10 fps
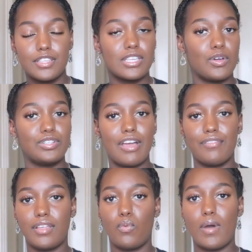so
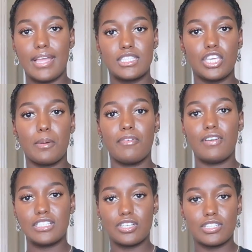definitely wait till your
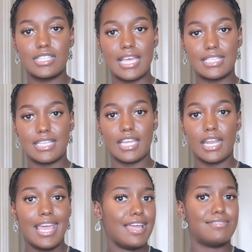professor says
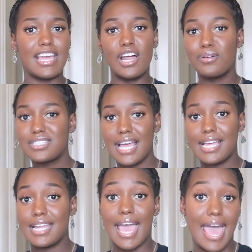it. If they don't
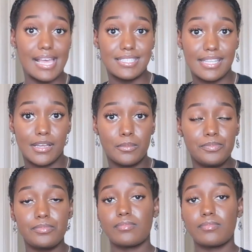say it, ask them